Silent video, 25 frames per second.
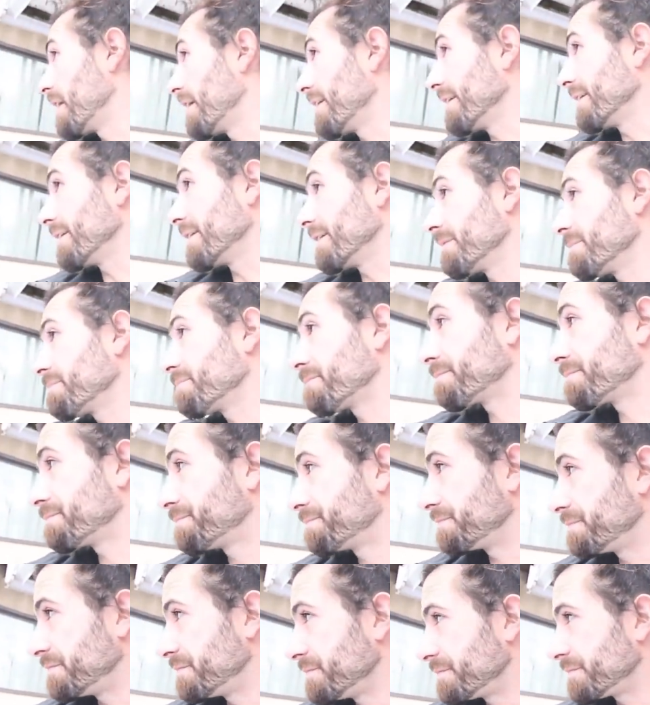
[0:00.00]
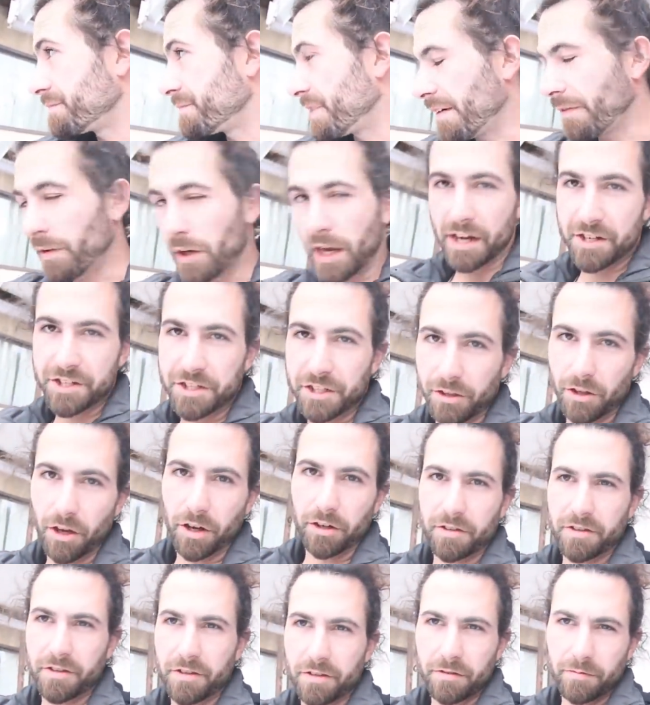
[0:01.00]
I never actually
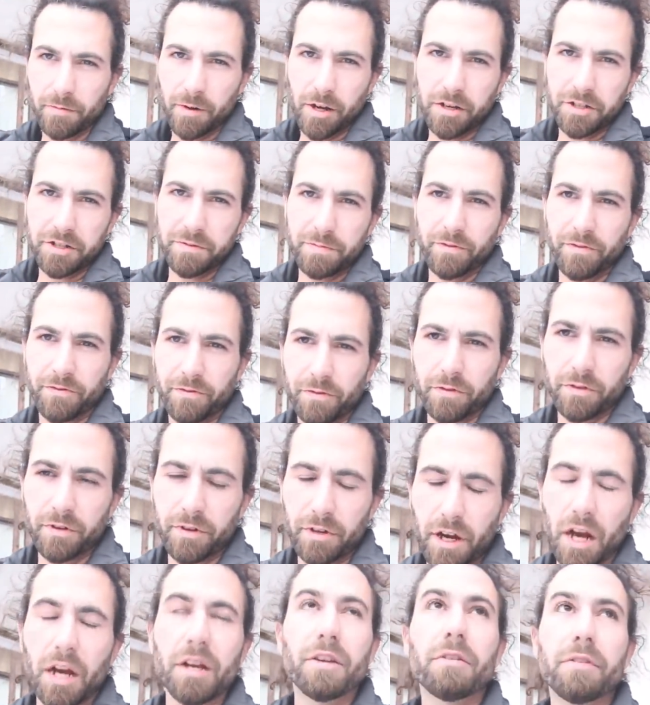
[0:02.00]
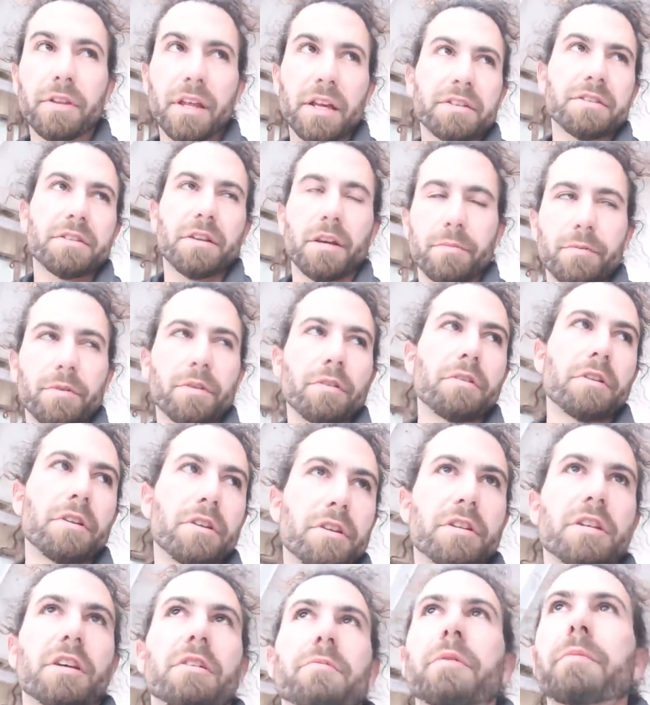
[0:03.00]
locked the garage before. I know that's dumb, you don't
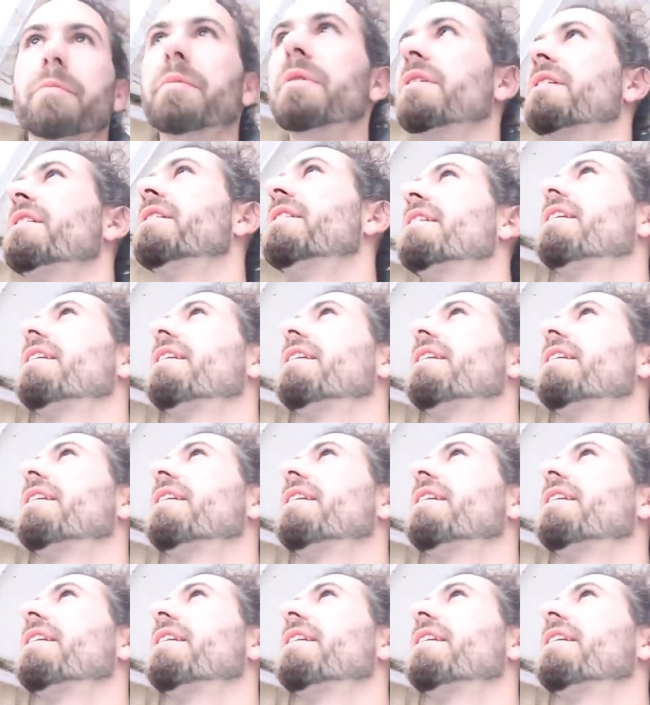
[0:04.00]
need to tell me, but